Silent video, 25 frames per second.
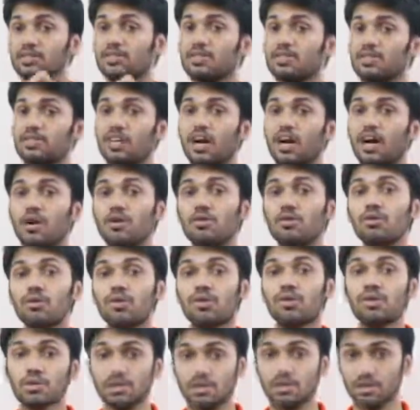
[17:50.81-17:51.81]
This is
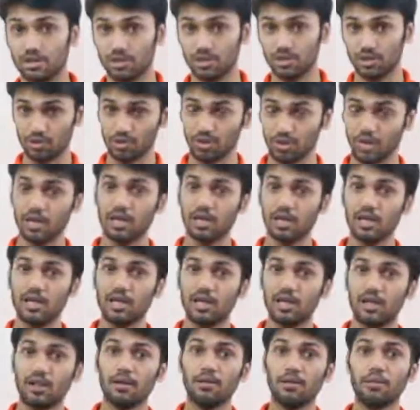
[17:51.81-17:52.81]
how you do
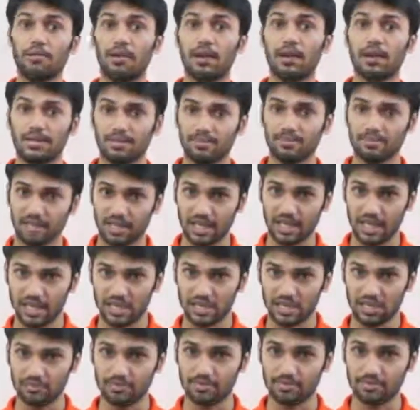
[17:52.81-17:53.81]
the
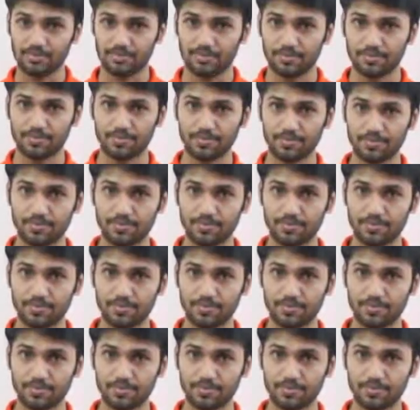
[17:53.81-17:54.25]
multiplication.